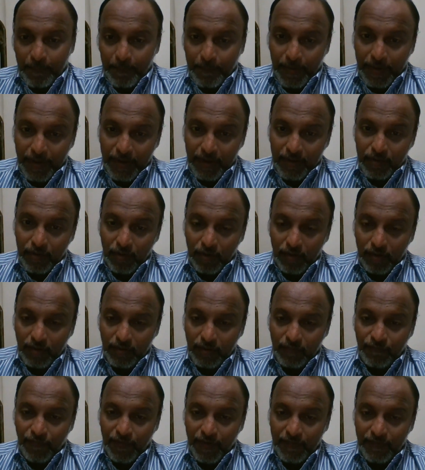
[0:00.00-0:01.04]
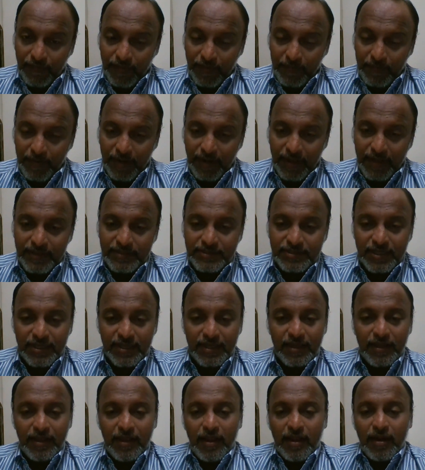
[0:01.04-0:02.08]
Being not favorable as
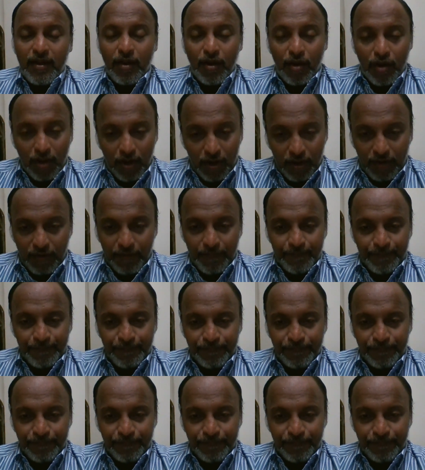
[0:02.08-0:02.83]
a Lord,